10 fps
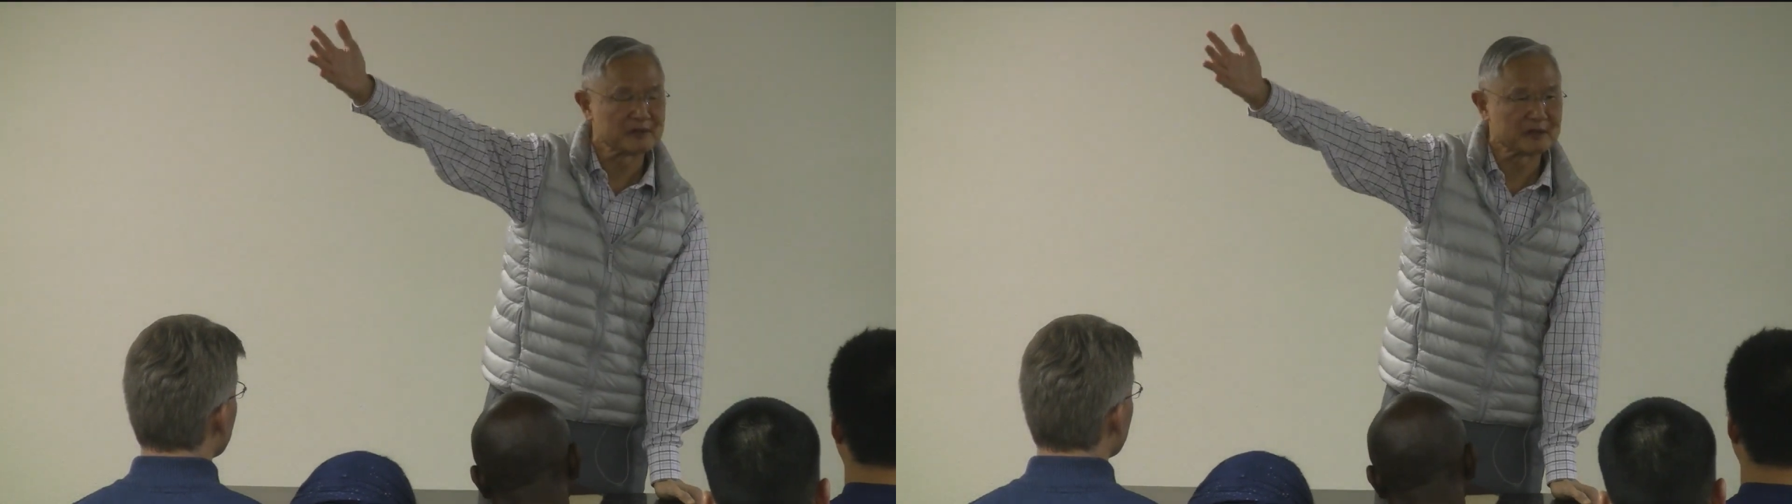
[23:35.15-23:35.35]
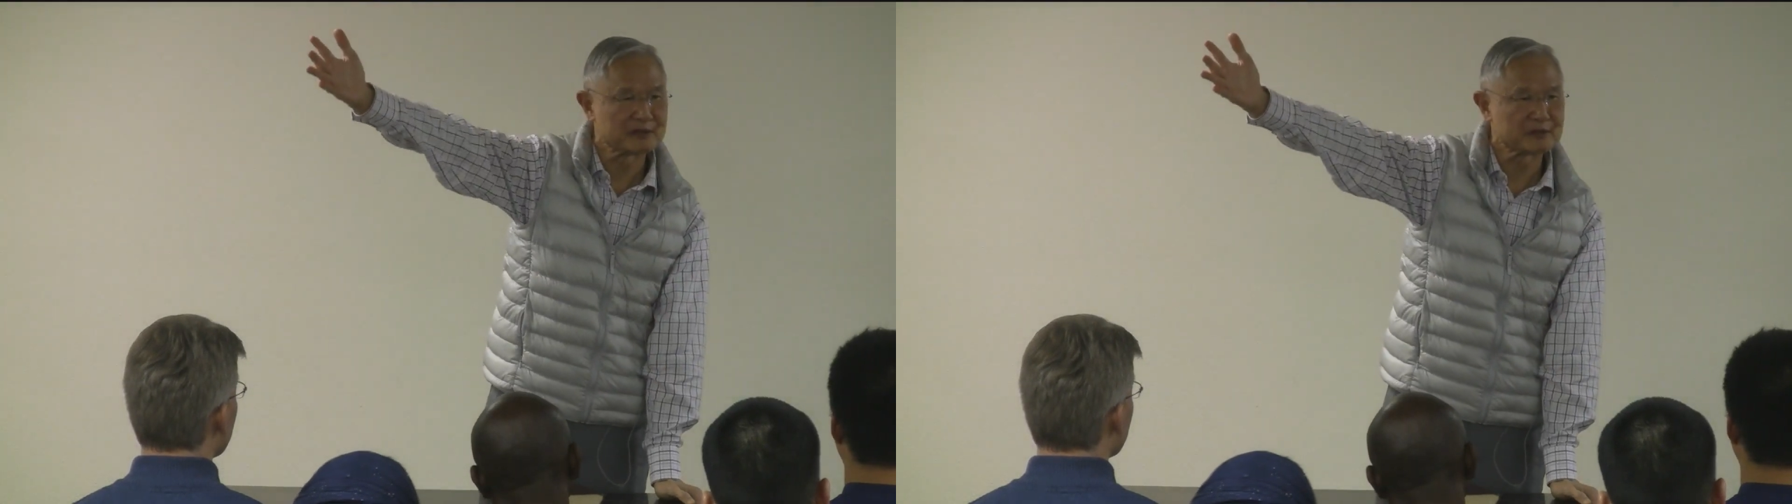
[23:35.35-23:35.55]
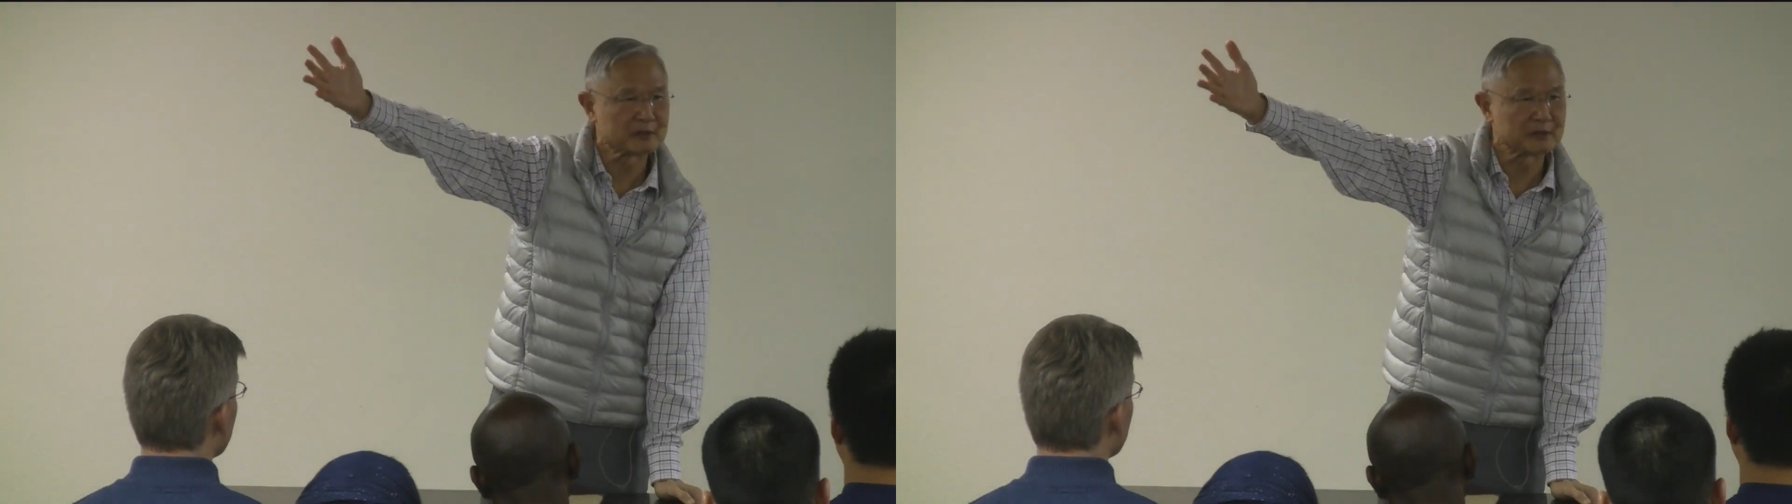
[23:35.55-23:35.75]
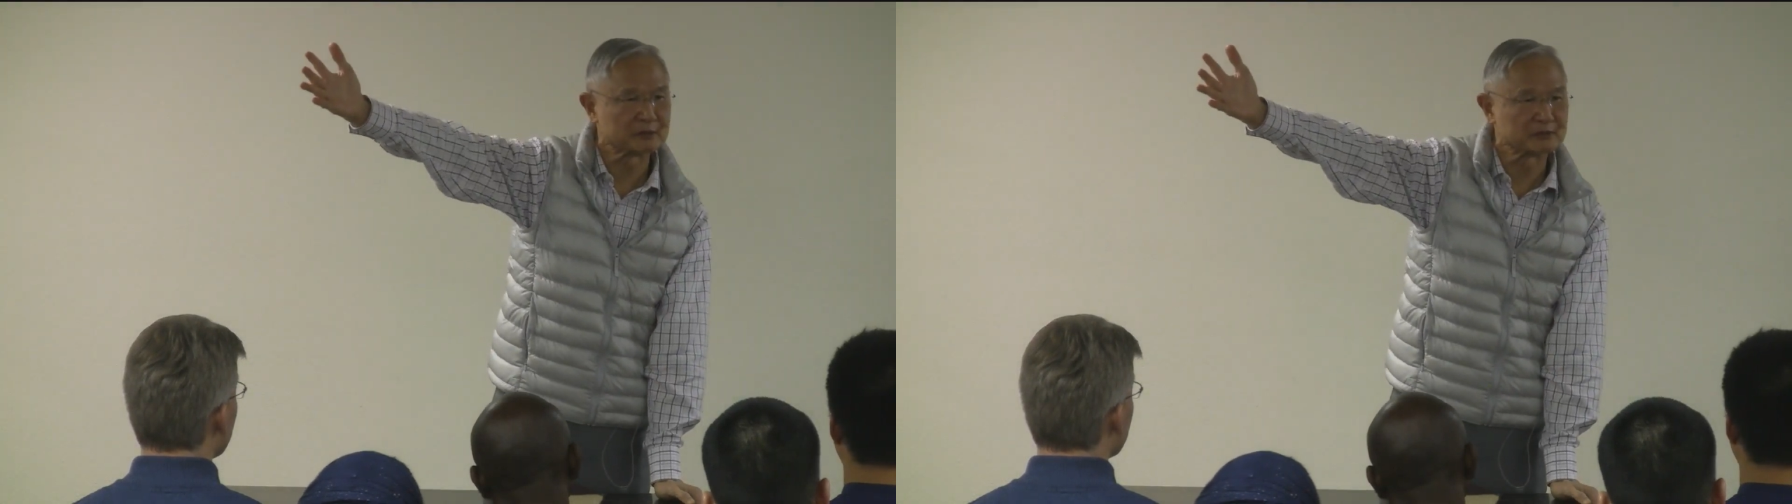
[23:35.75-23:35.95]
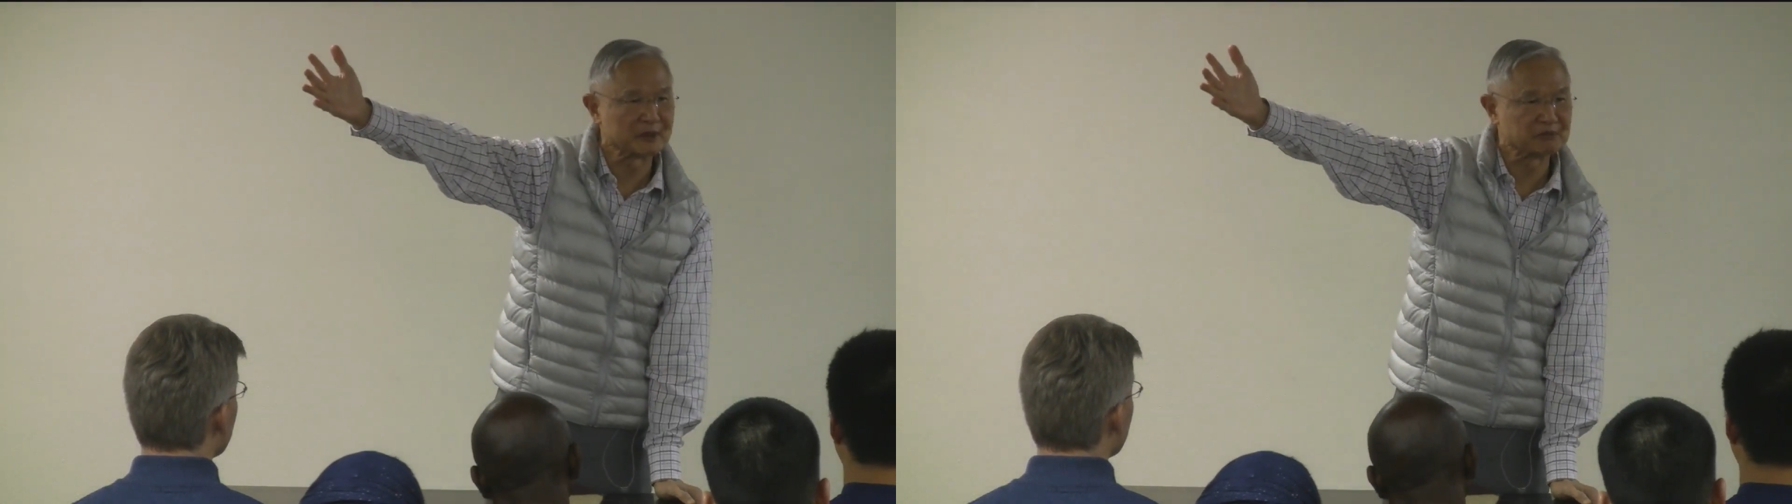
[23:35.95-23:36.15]
are so
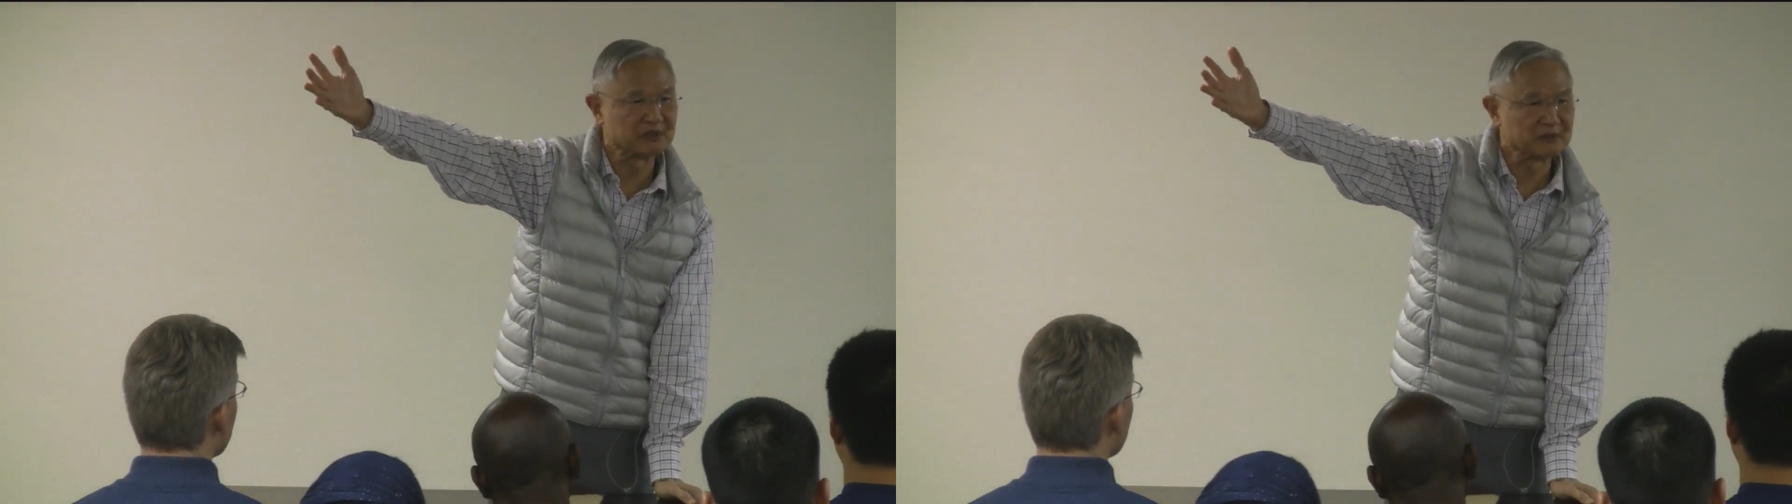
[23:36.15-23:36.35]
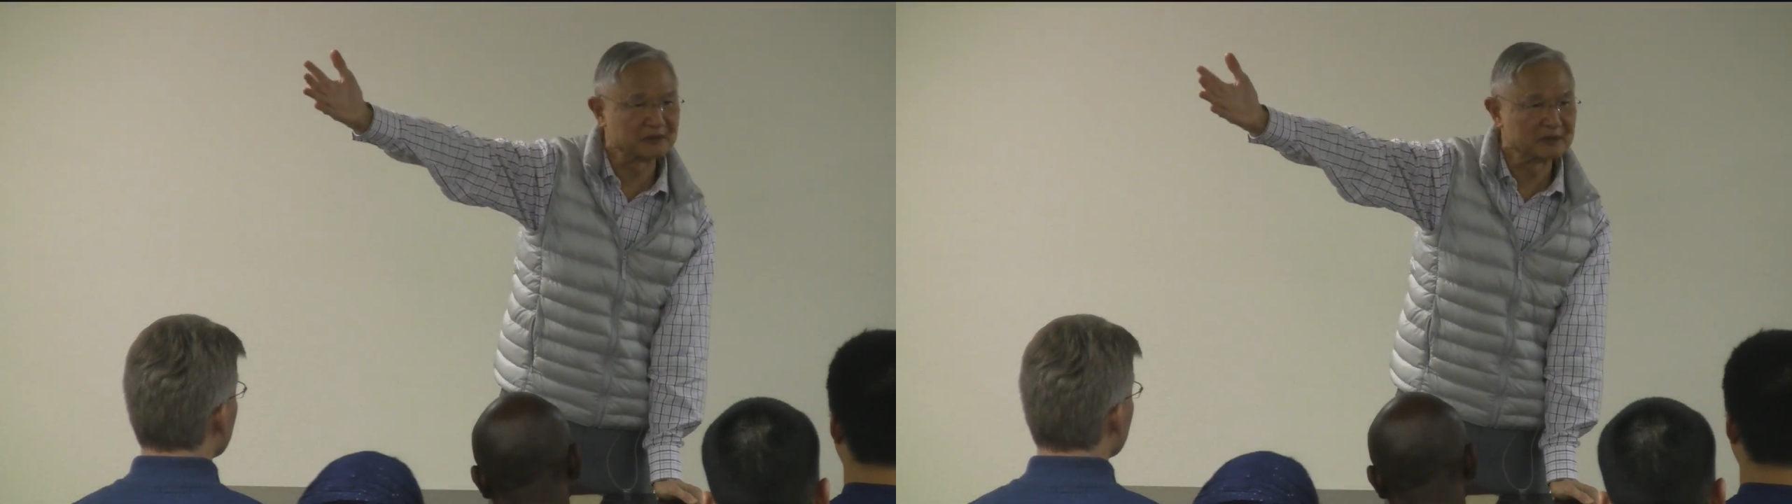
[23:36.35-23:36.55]
corrupted